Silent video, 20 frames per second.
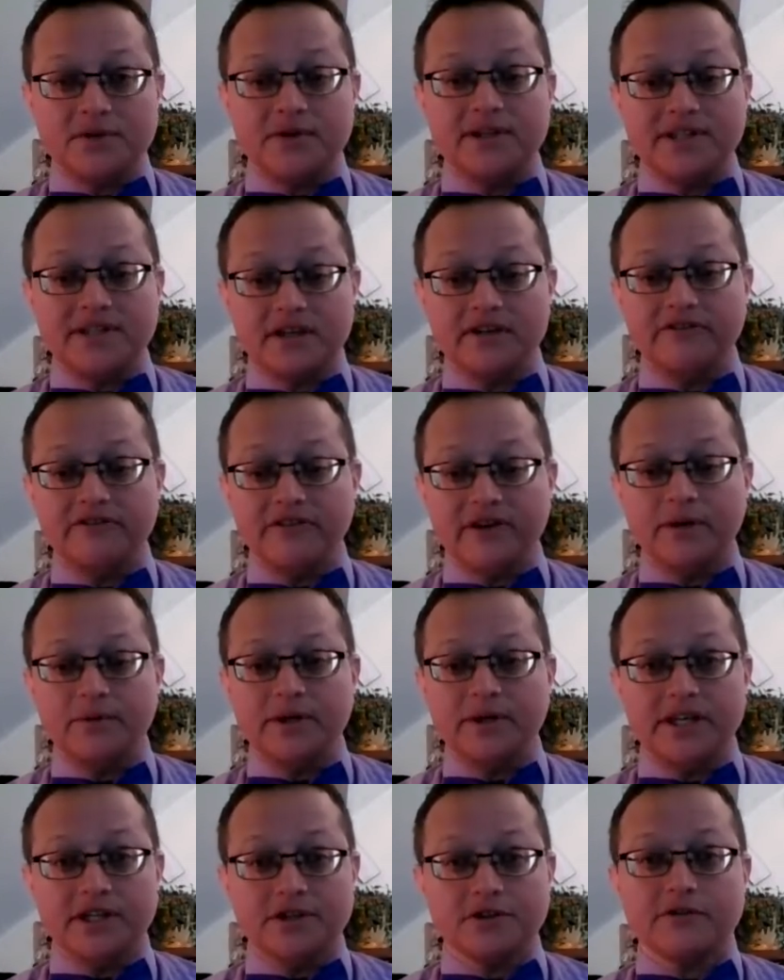to identify
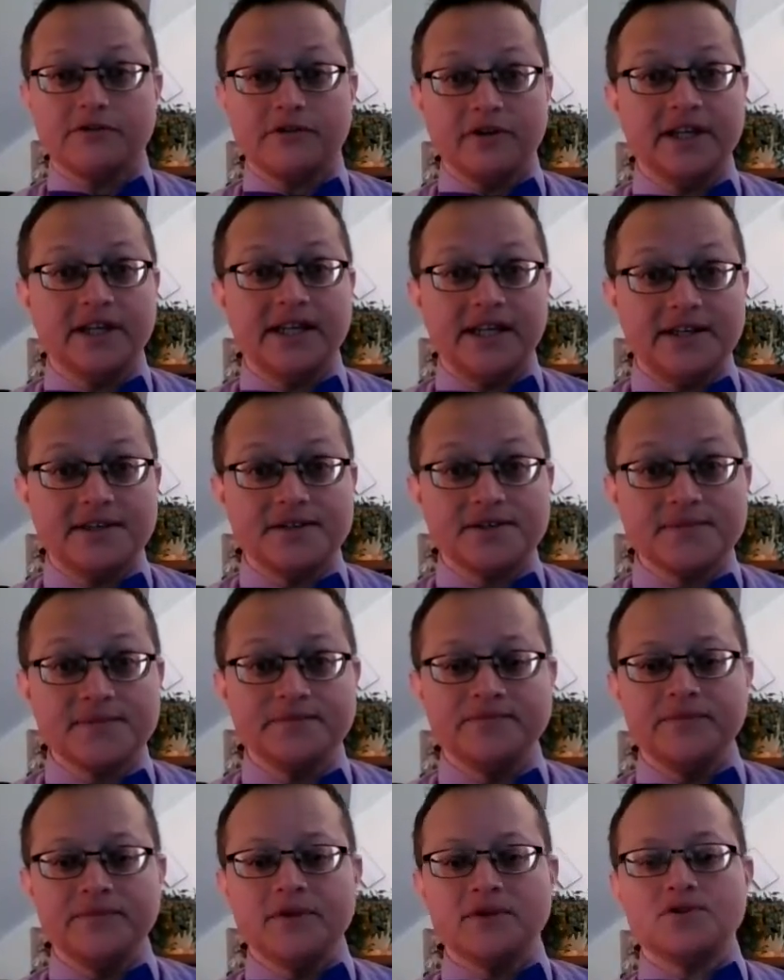what interval it is.
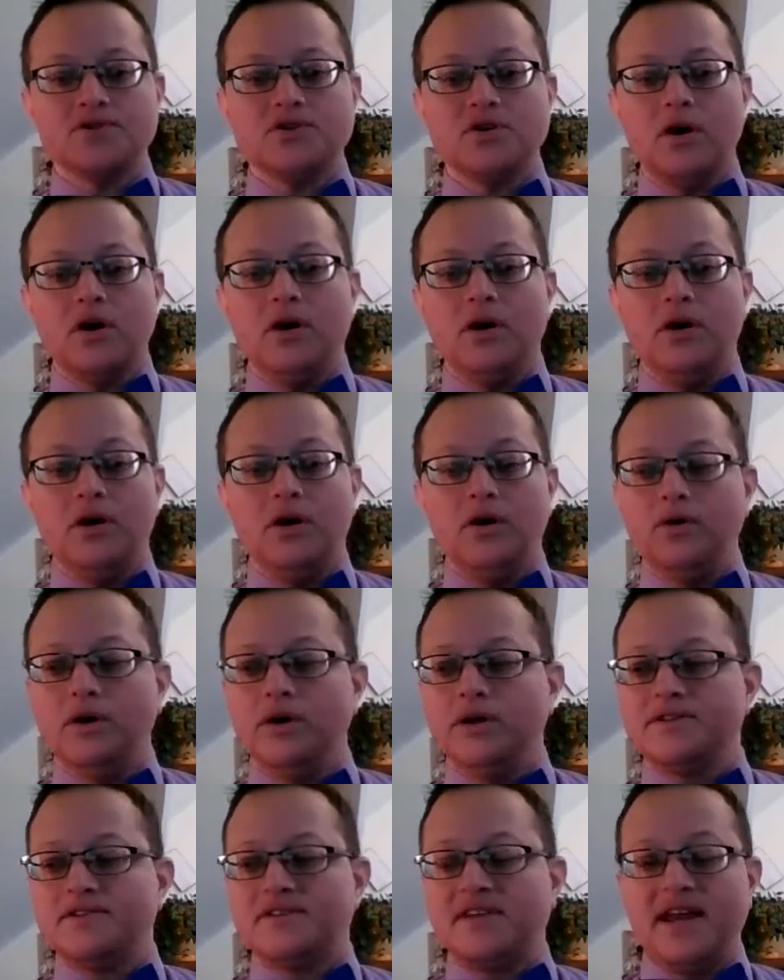So,
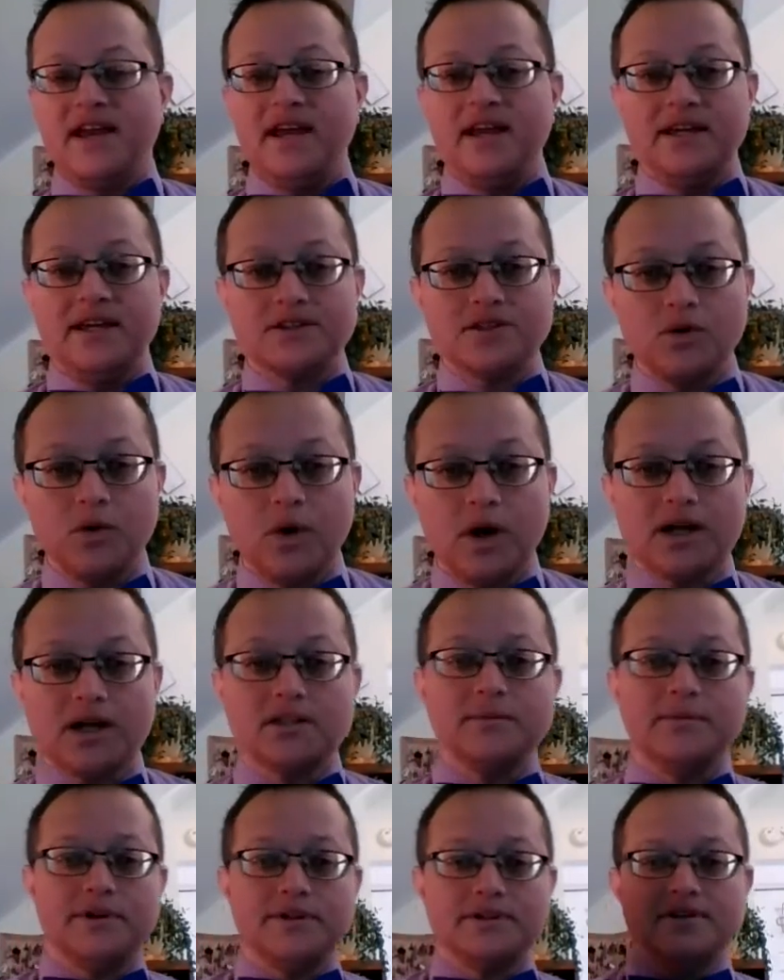say it squawks
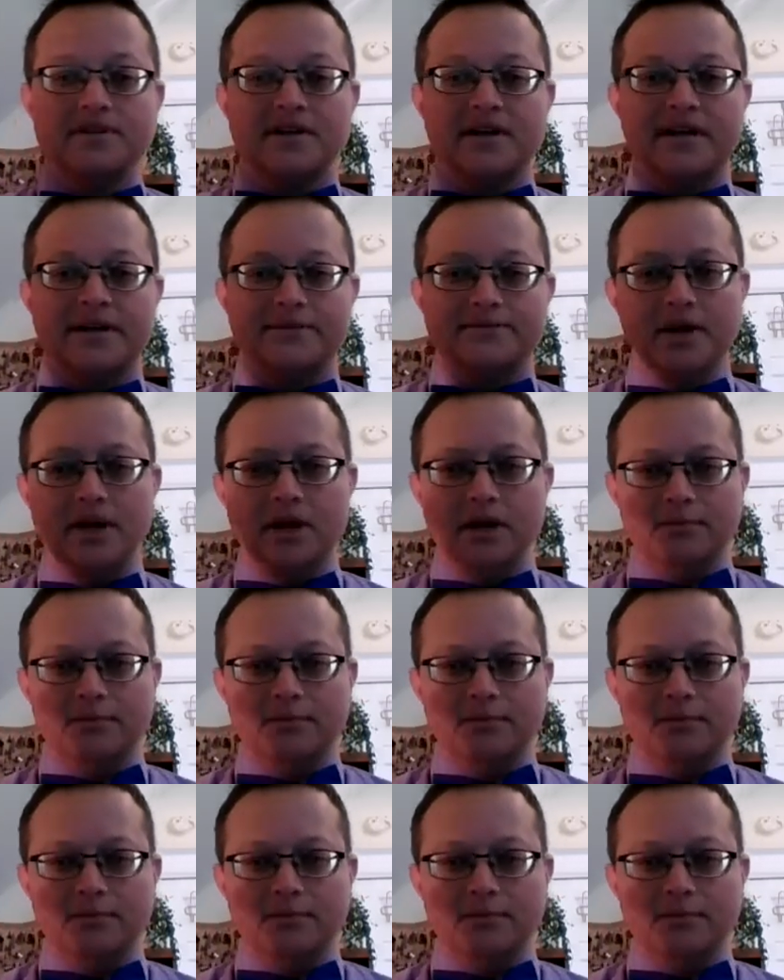a bunch of times.